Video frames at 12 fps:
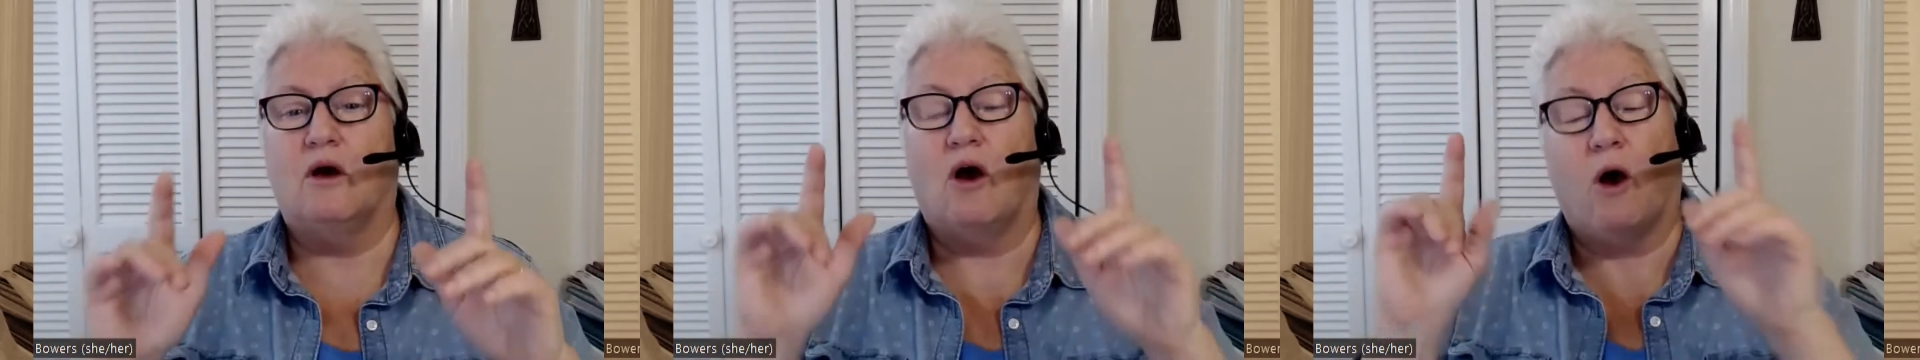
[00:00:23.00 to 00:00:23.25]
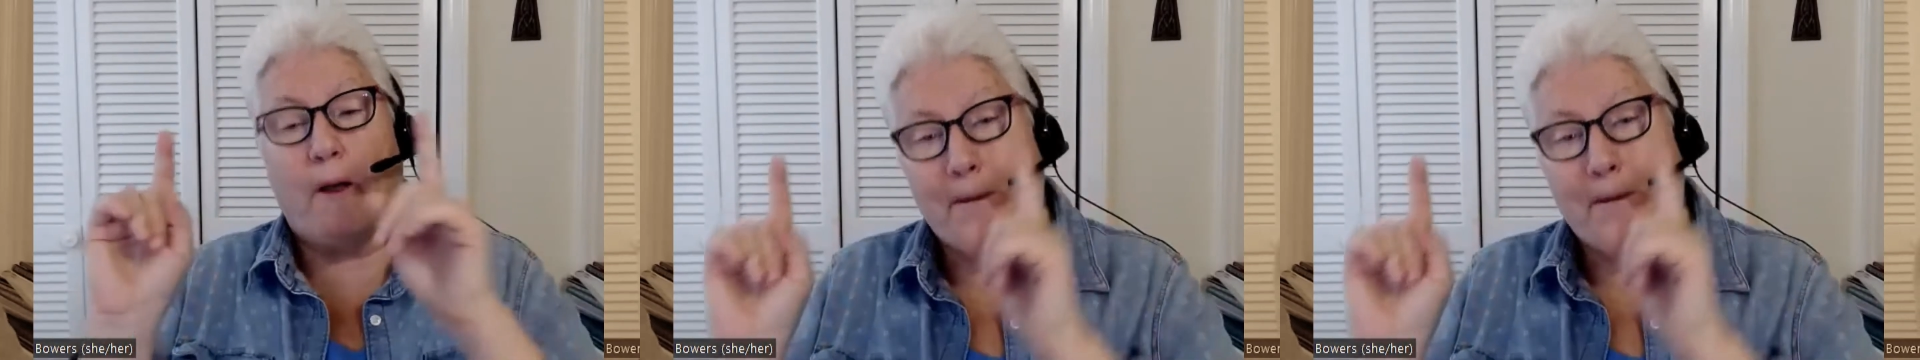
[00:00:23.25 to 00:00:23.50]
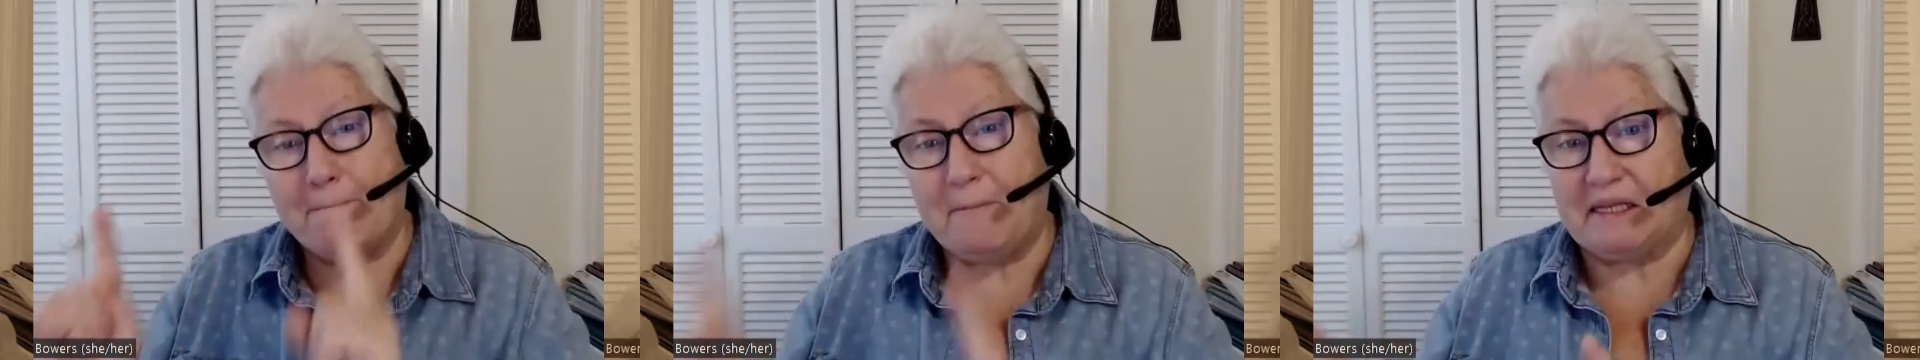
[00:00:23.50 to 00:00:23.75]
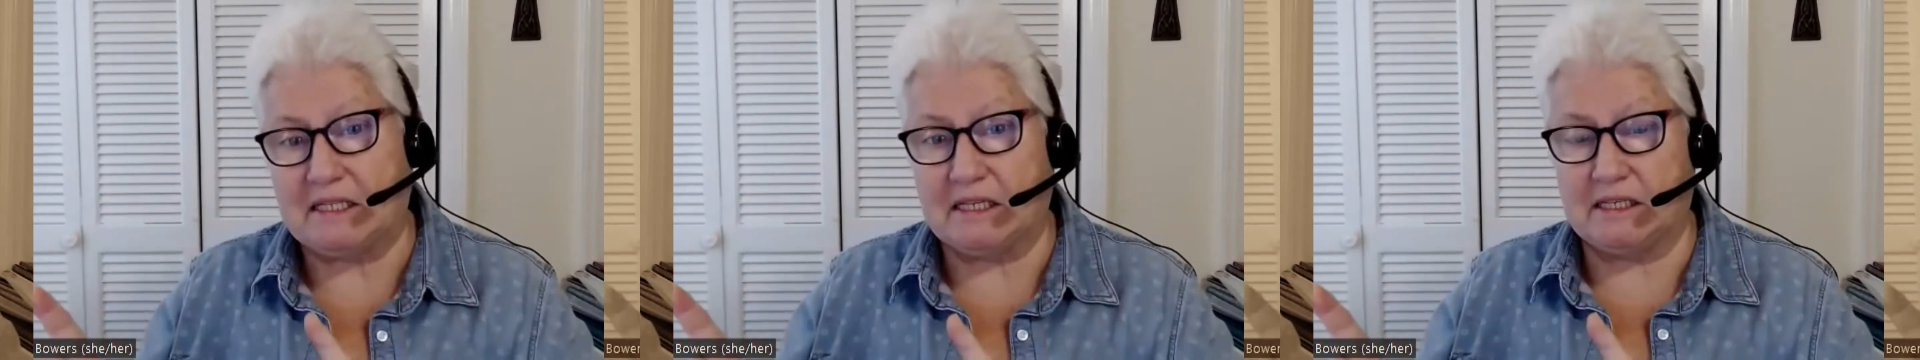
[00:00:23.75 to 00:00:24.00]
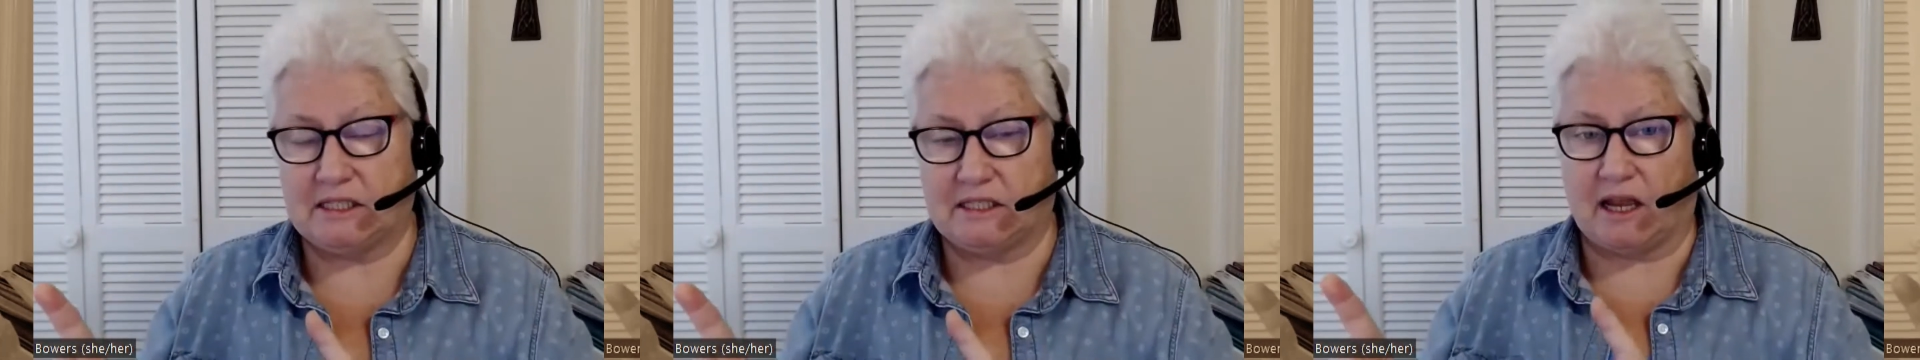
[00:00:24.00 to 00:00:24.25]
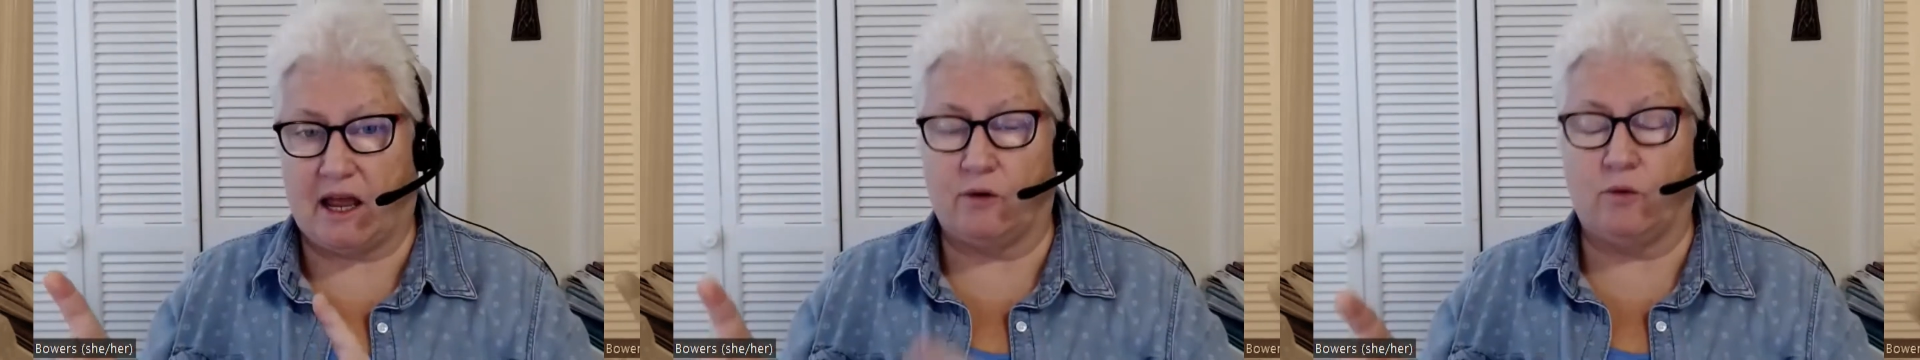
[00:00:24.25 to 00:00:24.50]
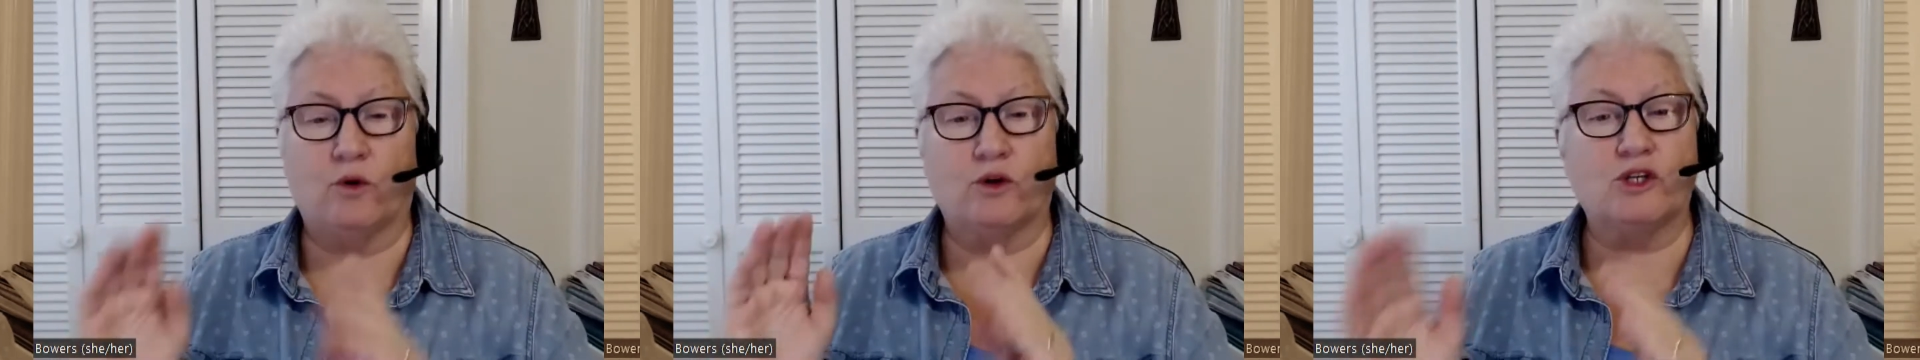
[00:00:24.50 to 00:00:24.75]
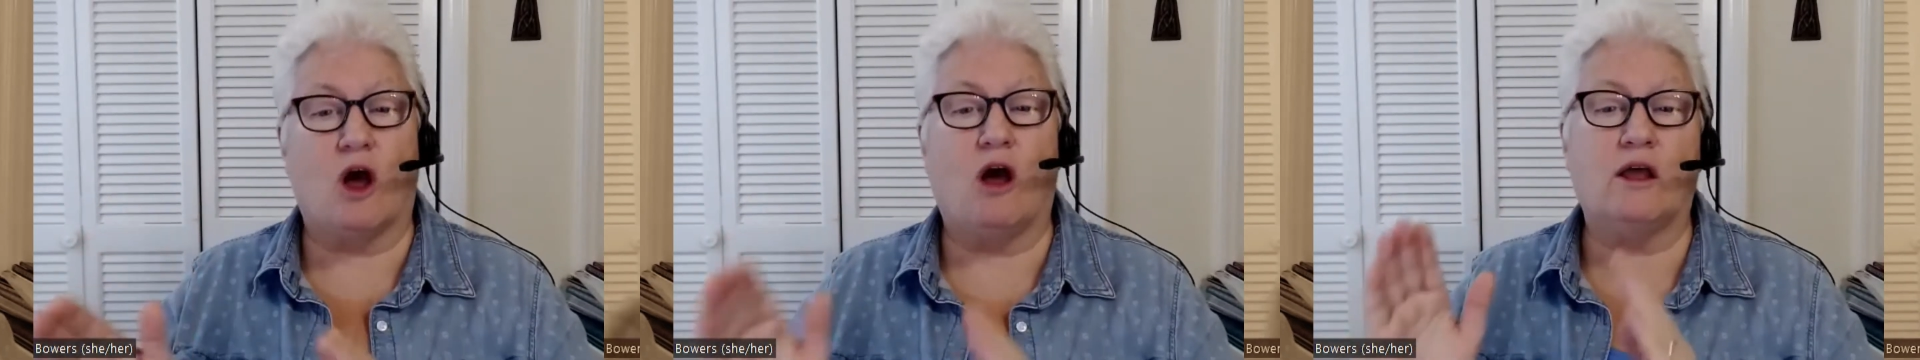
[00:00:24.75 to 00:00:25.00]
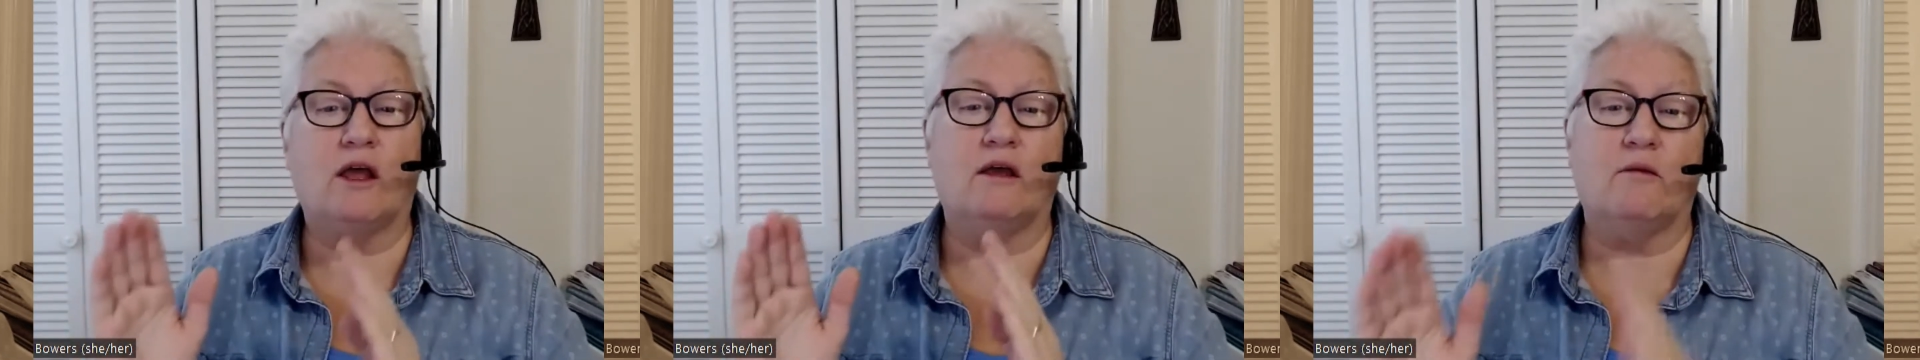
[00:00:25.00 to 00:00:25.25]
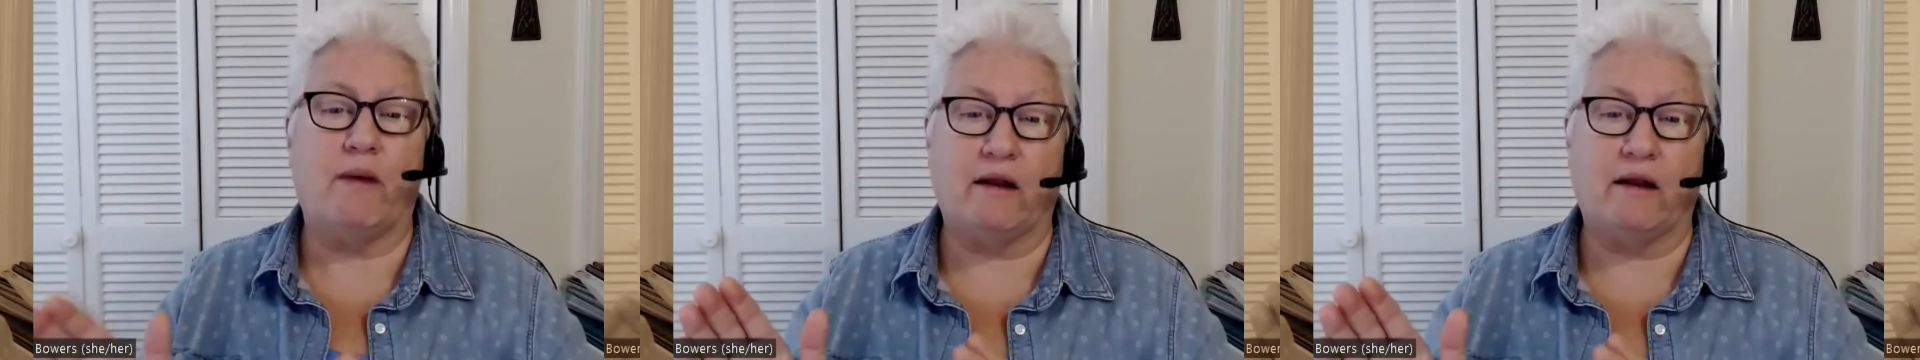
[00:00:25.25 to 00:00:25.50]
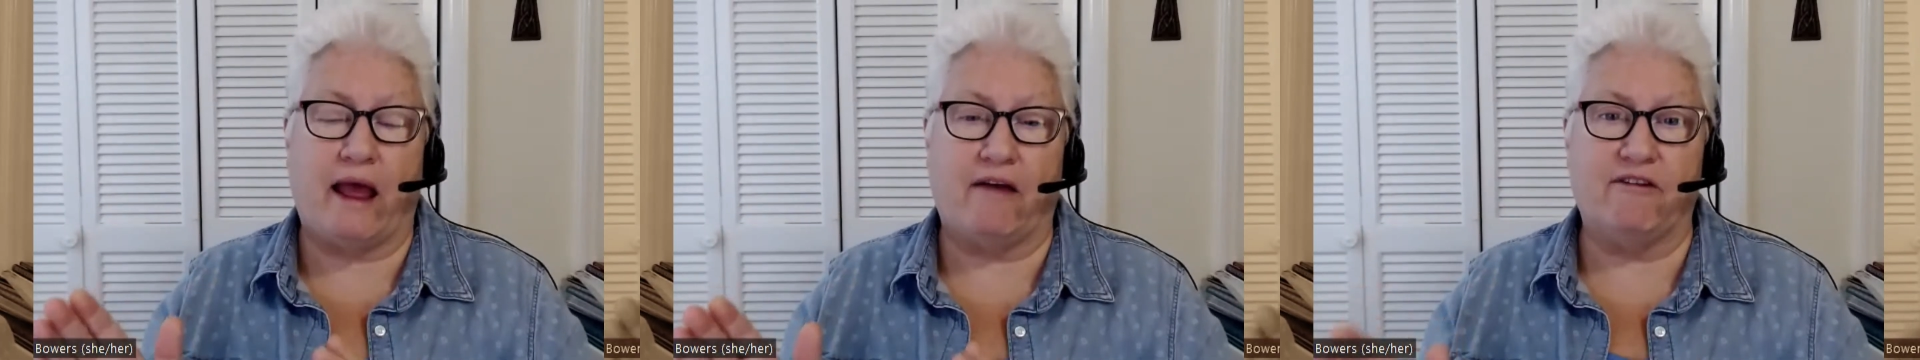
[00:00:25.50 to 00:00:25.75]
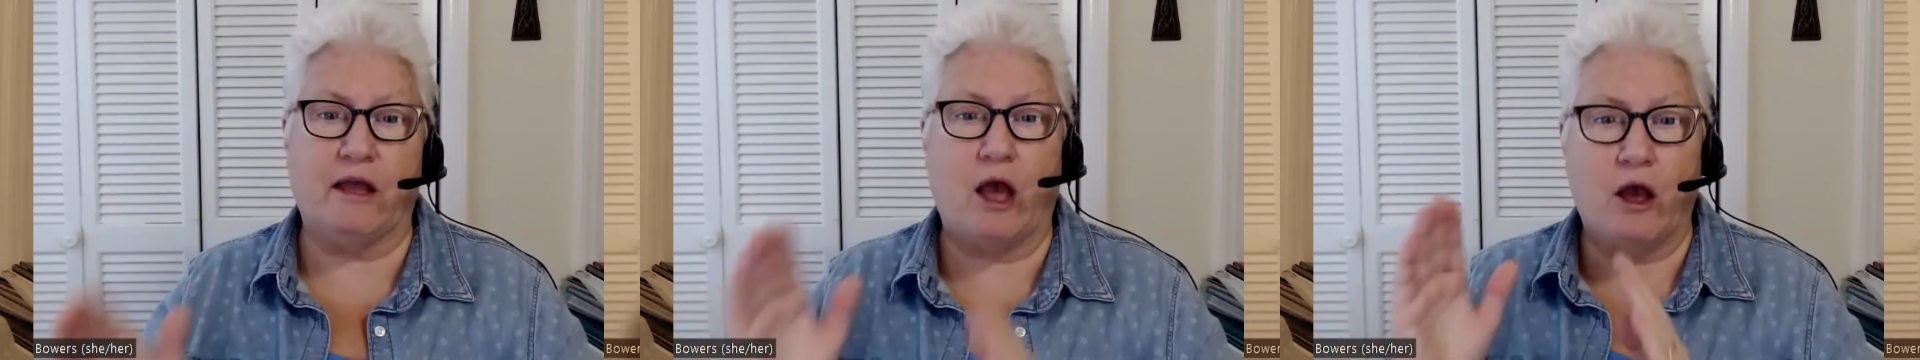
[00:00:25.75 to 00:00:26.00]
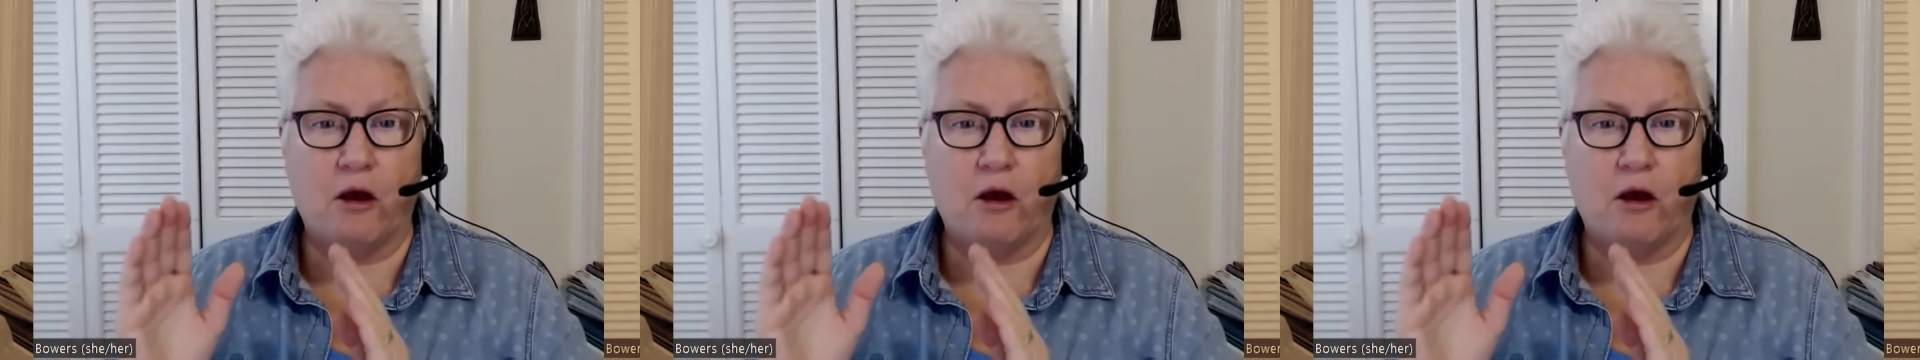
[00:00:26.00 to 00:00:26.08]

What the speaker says: On the business side, we're talking about having